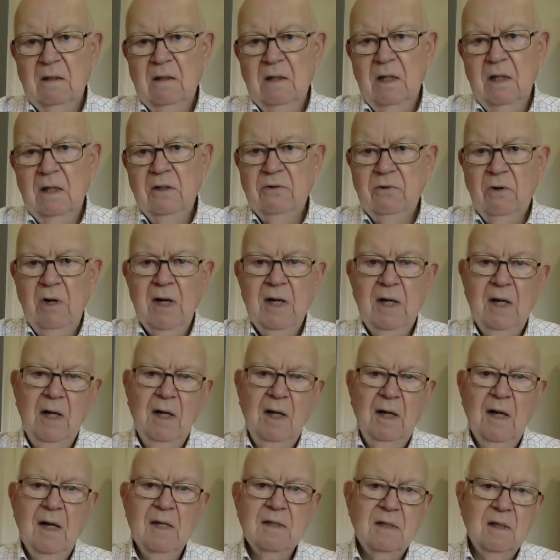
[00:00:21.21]

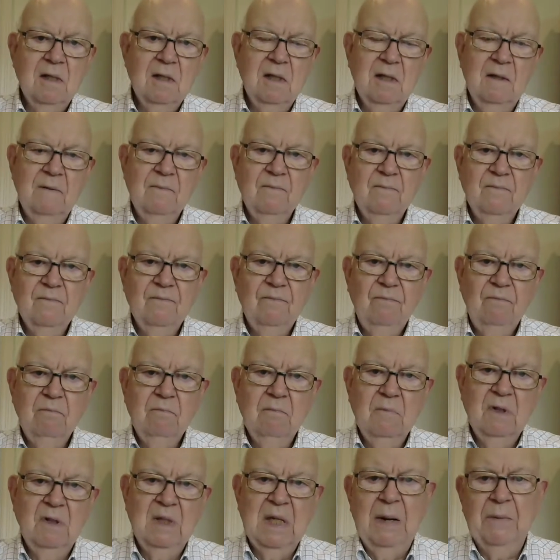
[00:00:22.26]
Intriguing, isn't it?
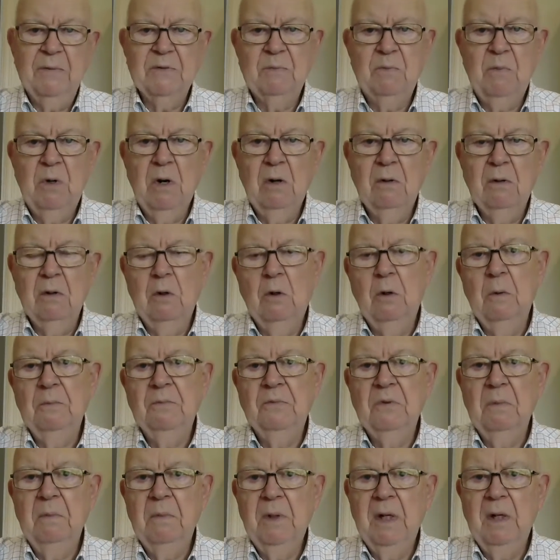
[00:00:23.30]
But that was brought home
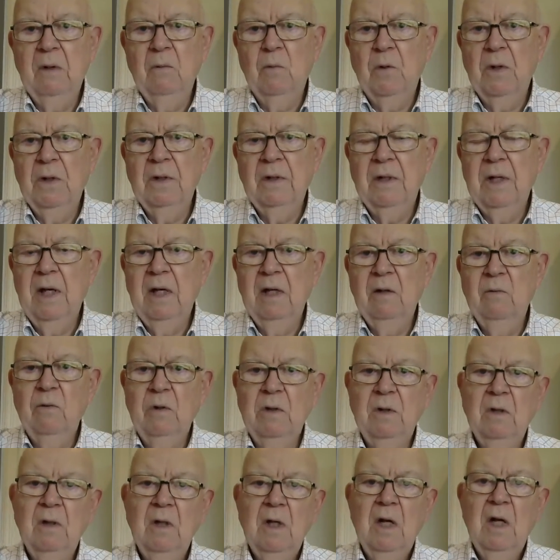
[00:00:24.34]
to me one day
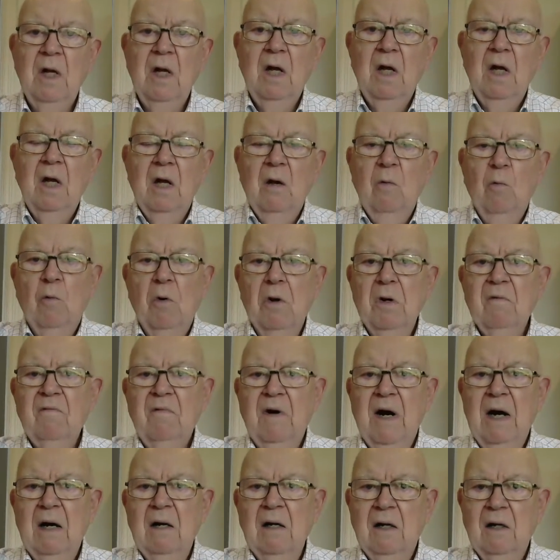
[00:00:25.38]
when one of
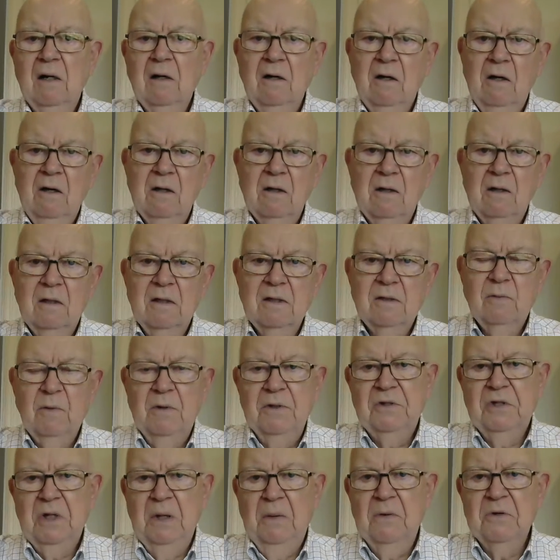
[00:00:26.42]
our little girls, when
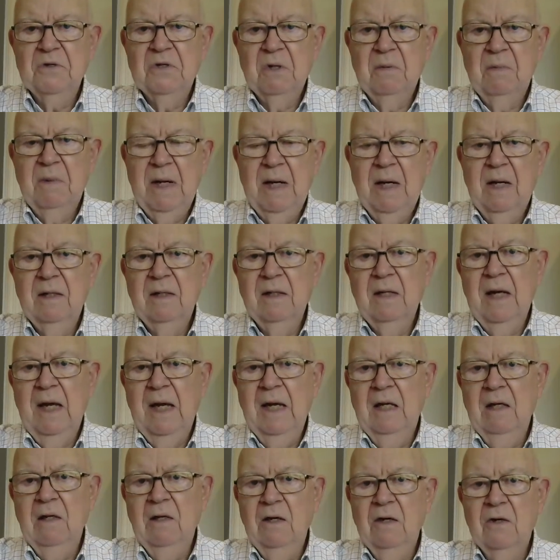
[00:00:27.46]
she was about
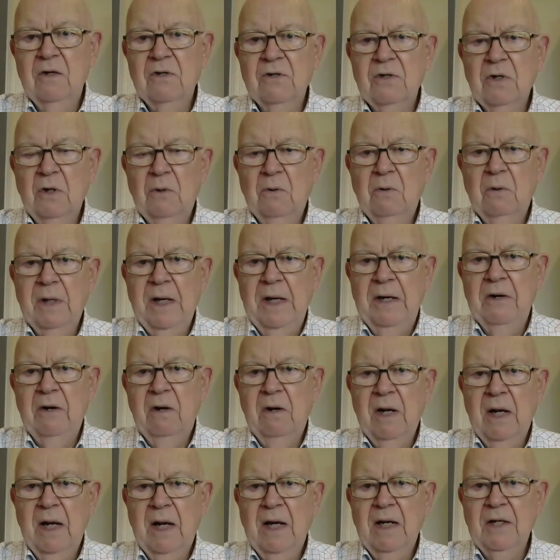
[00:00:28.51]
eight years old, eight or
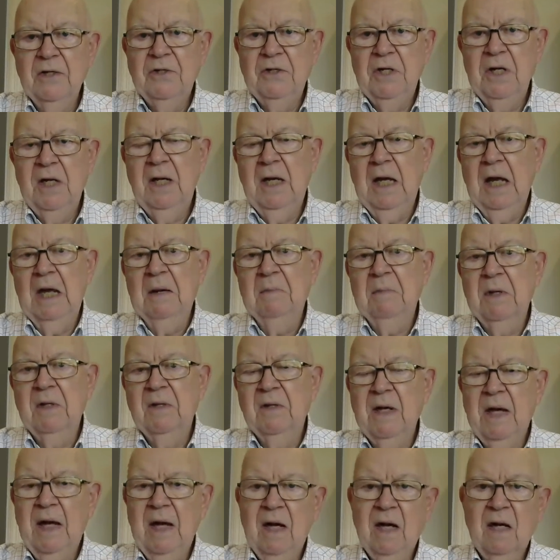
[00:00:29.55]
nine, she came in
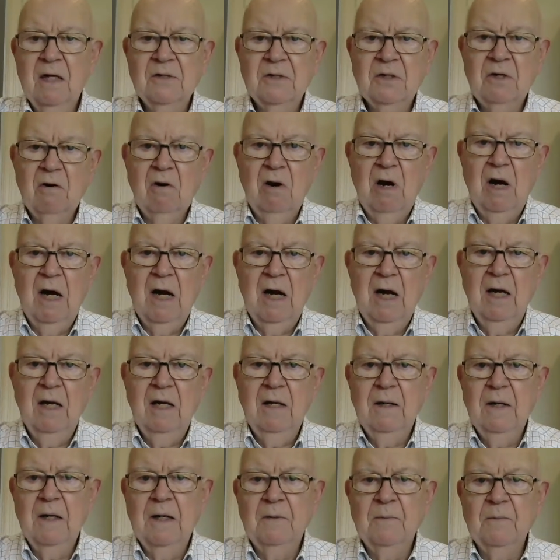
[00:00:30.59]
the house
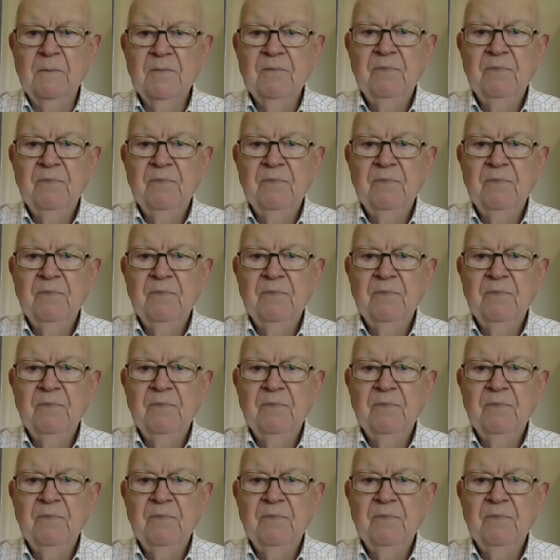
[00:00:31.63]
crying and